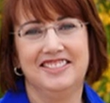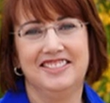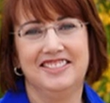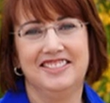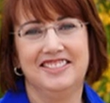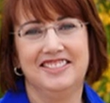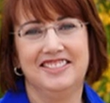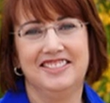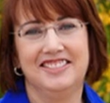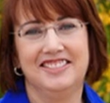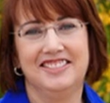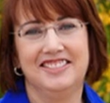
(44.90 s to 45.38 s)

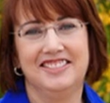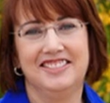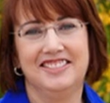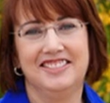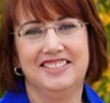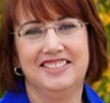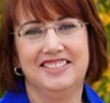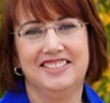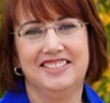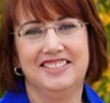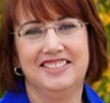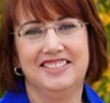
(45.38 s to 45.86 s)

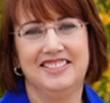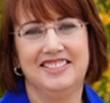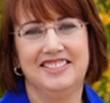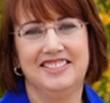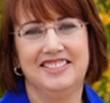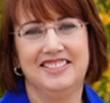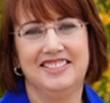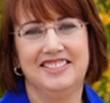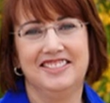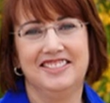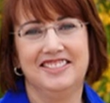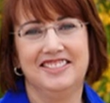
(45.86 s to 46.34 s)

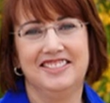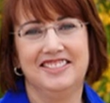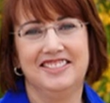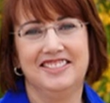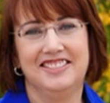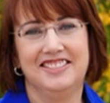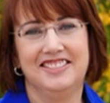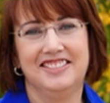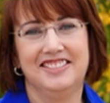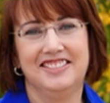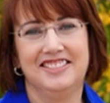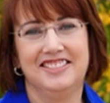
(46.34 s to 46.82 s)

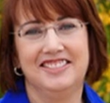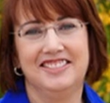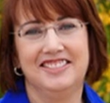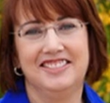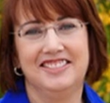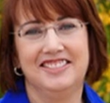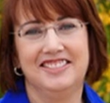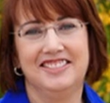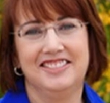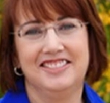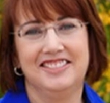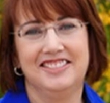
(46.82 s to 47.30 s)

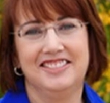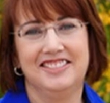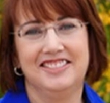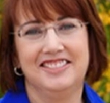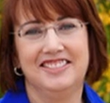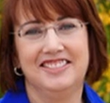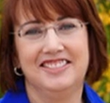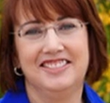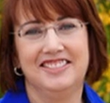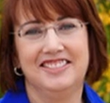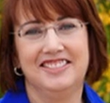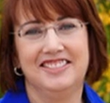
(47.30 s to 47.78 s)

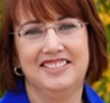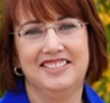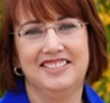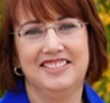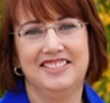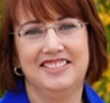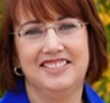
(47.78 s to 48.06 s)
The face doesn't move, so there is nothing to read.